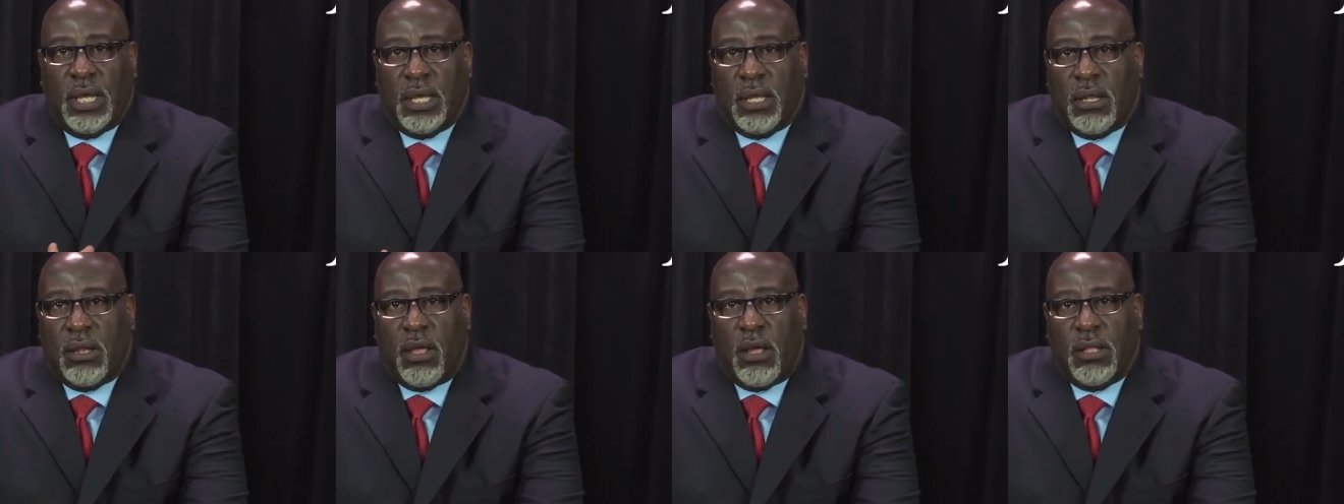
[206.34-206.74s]

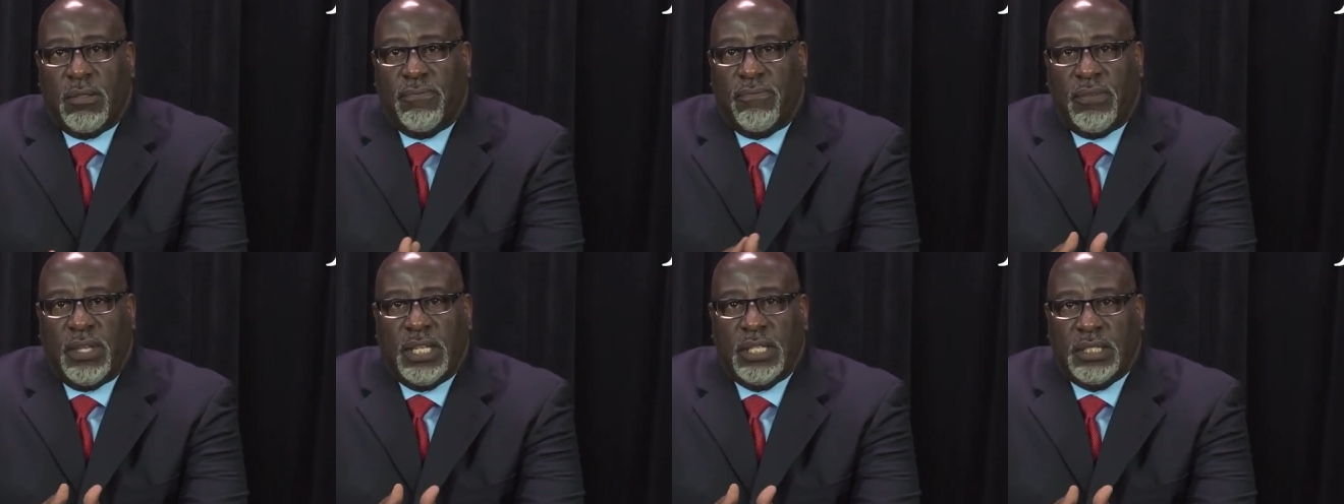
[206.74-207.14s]
cloth
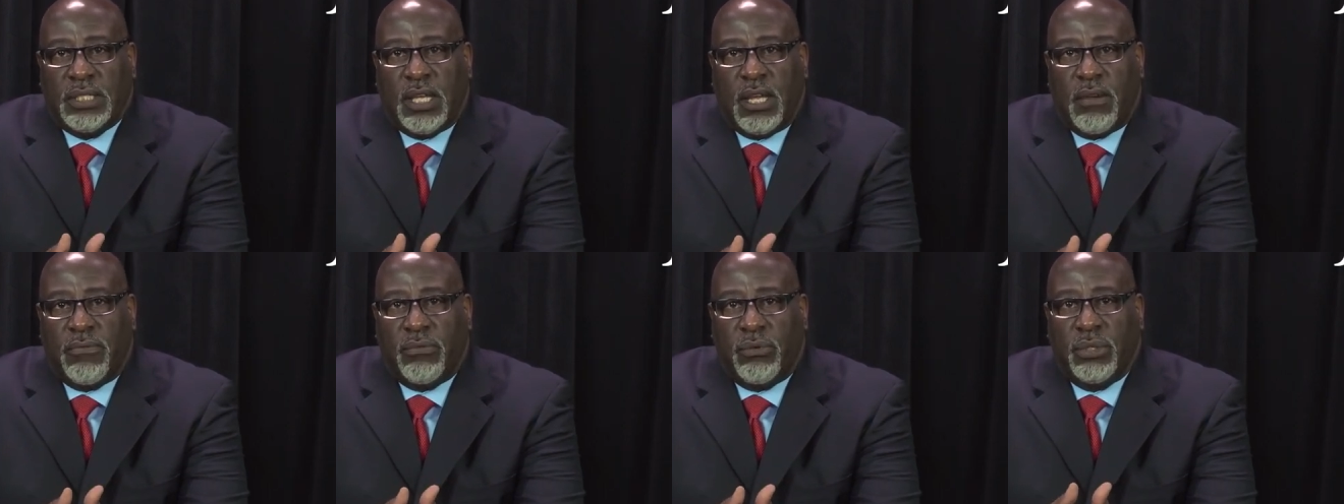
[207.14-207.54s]
face
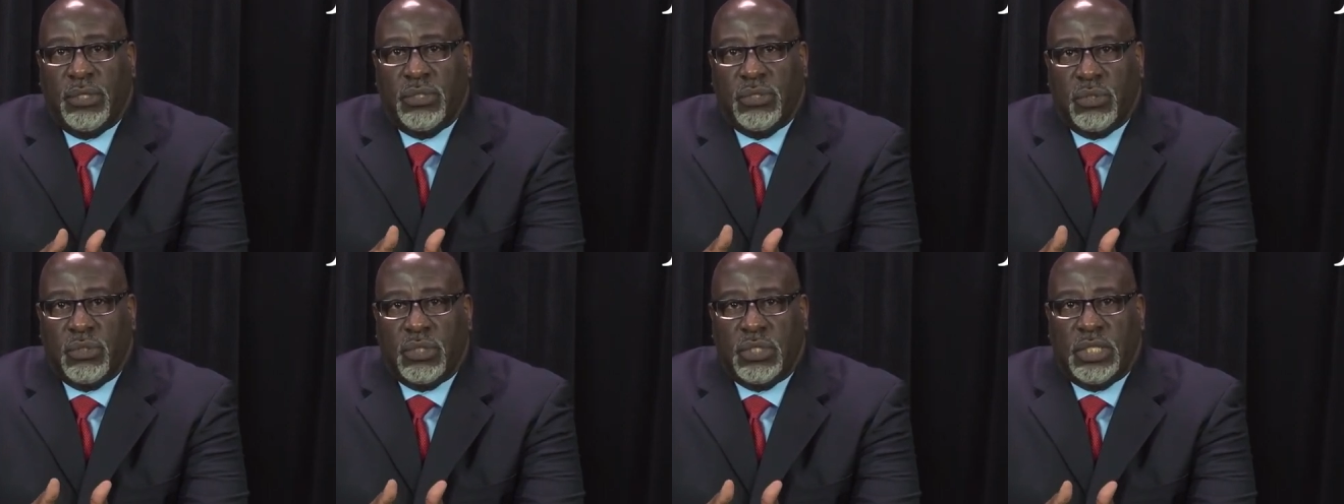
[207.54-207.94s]

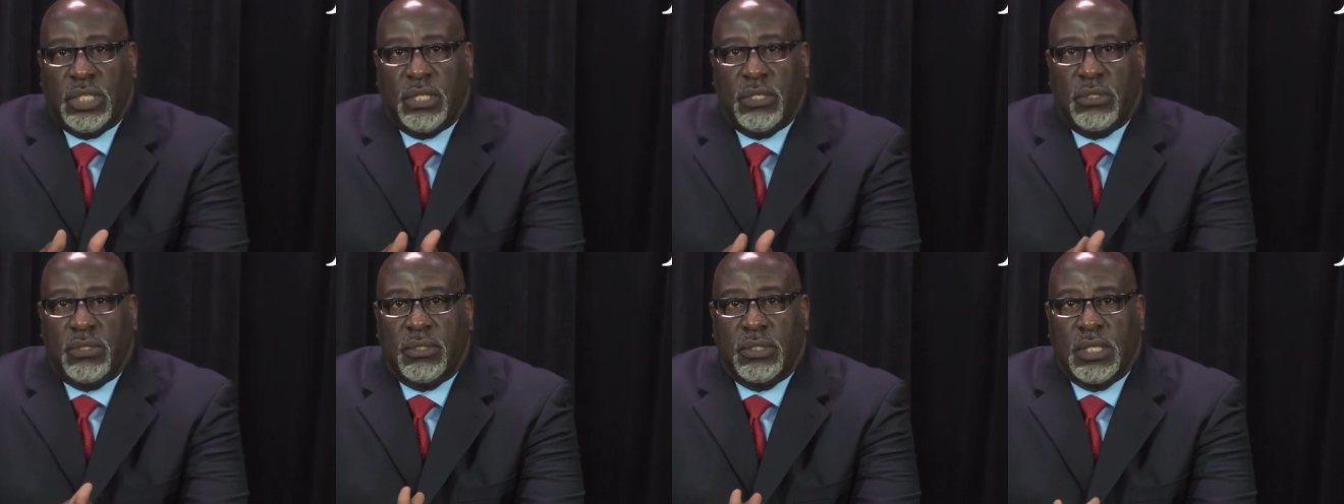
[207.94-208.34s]
coverings or
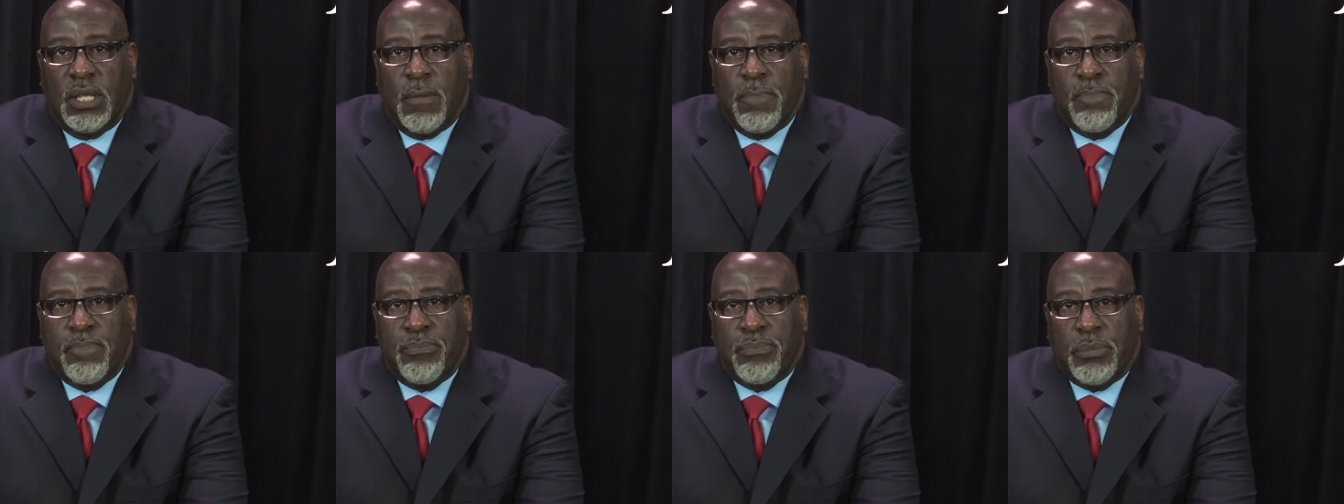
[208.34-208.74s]
shields,
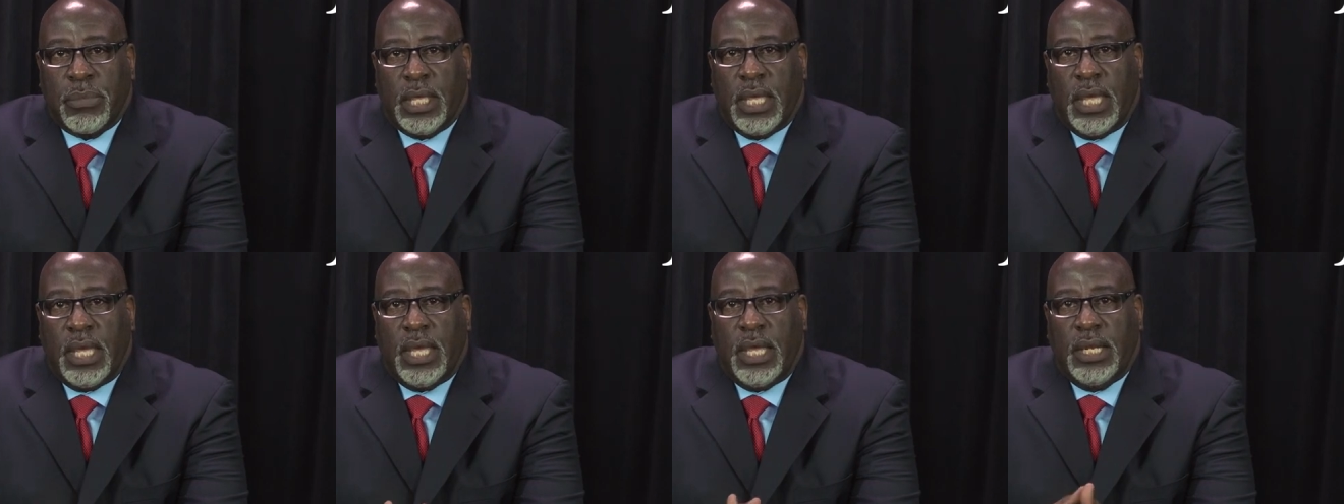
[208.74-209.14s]

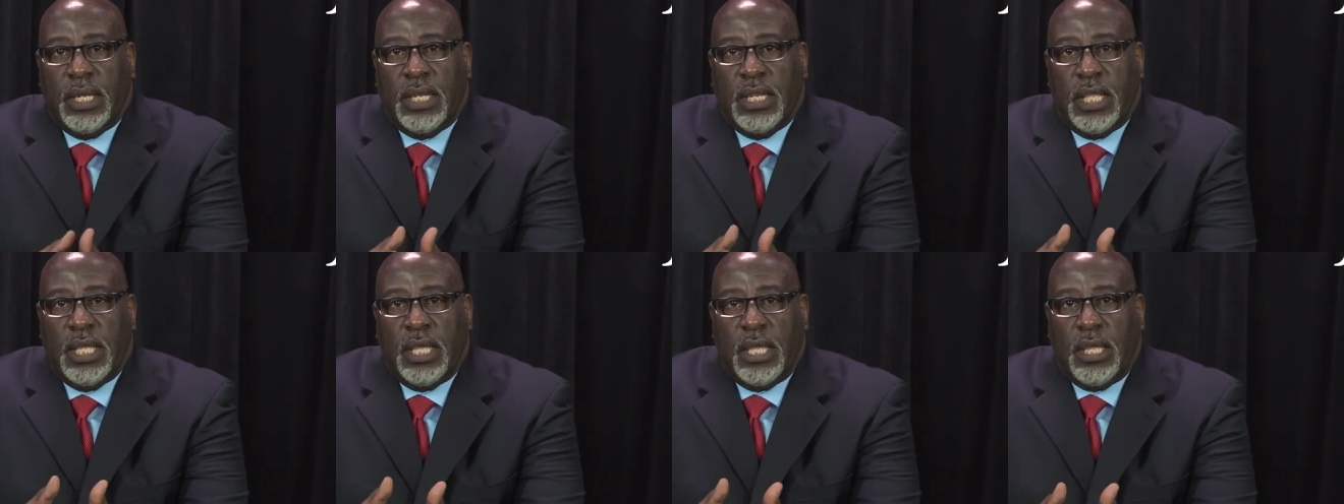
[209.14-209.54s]

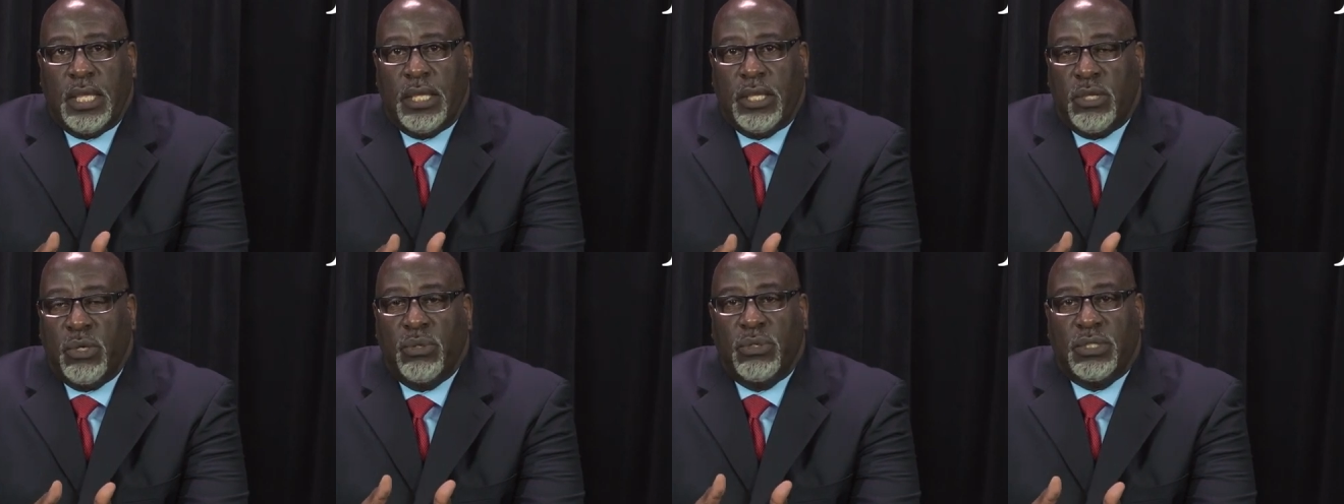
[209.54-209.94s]
and the
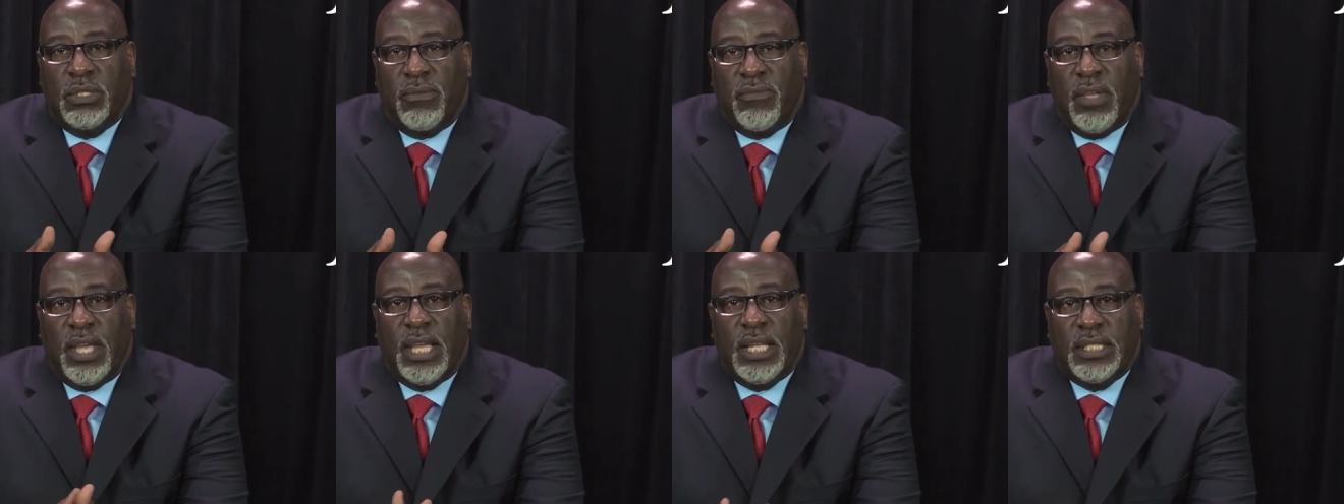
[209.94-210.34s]
use
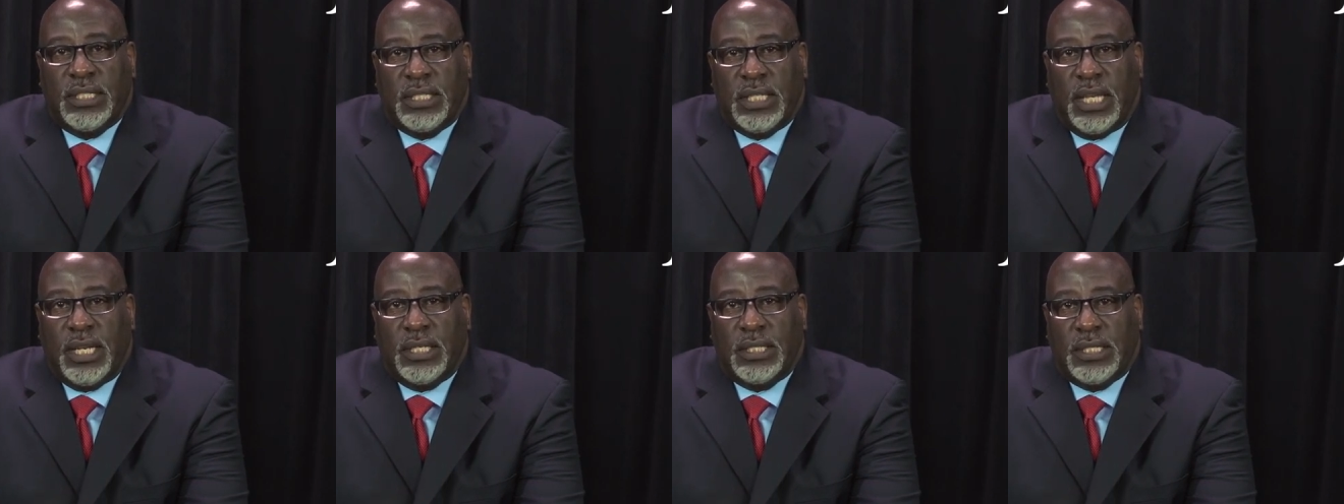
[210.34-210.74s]
of hand
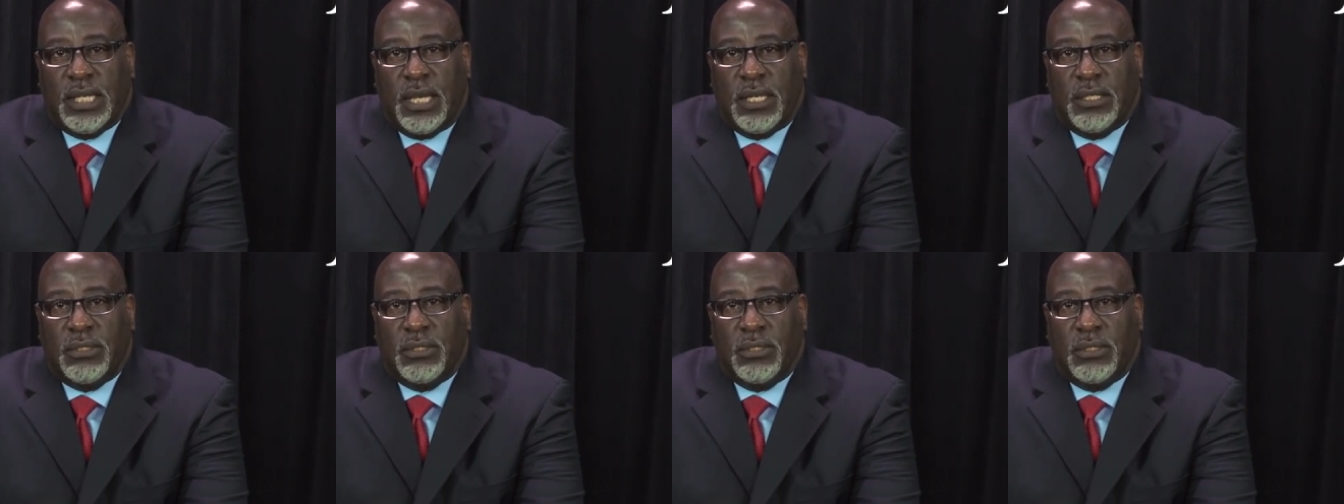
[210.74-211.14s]

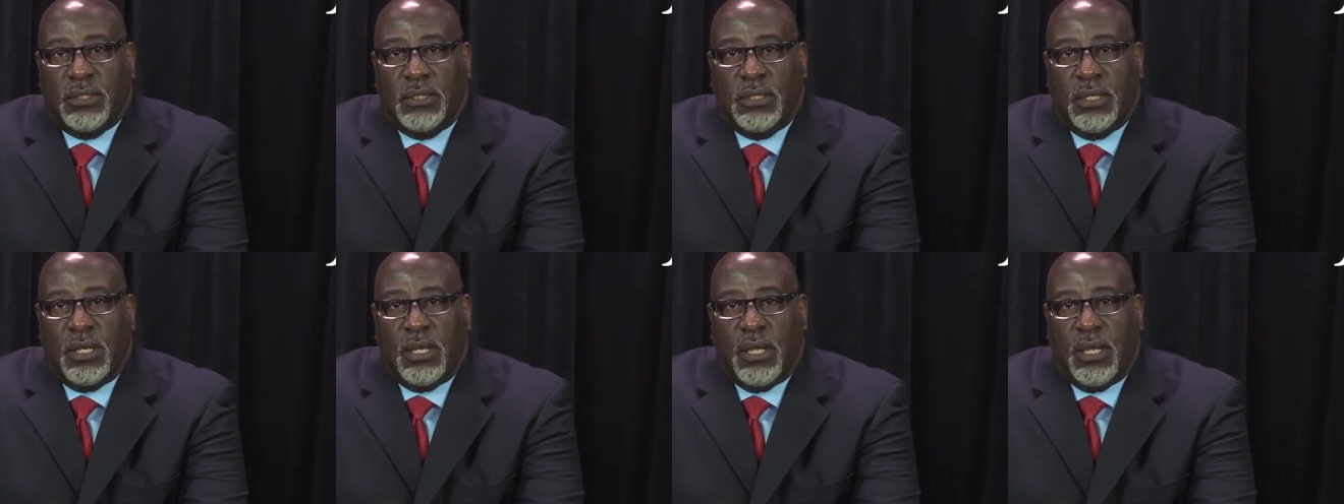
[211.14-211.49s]
sanitizers.